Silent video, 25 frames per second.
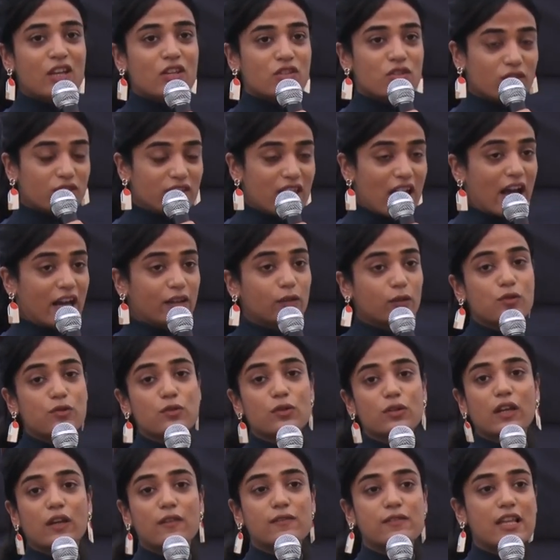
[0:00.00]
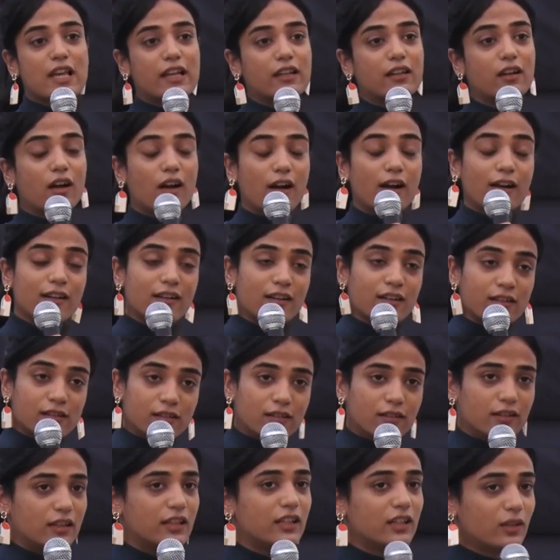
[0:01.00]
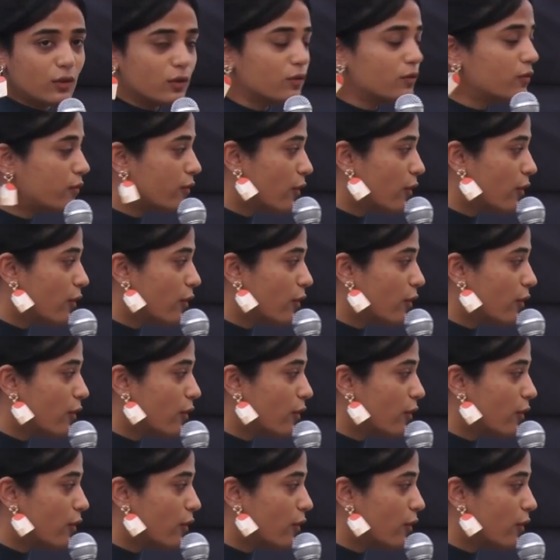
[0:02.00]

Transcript: So that also gives like a really good